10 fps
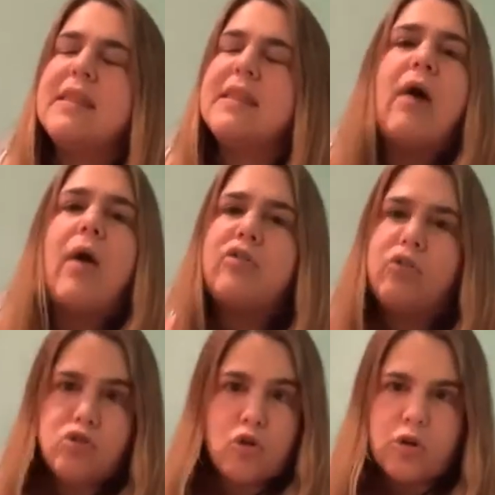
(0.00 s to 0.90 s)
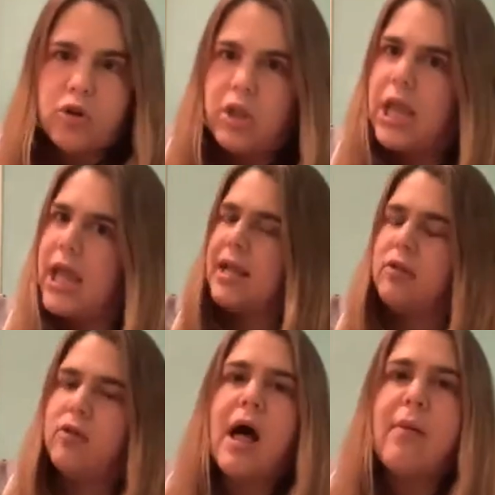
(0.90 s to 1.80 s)
Now I do journaling and I
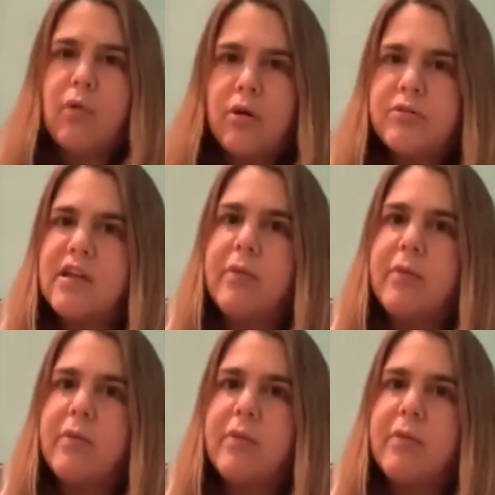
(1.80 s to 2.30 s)
do a lot more stuff.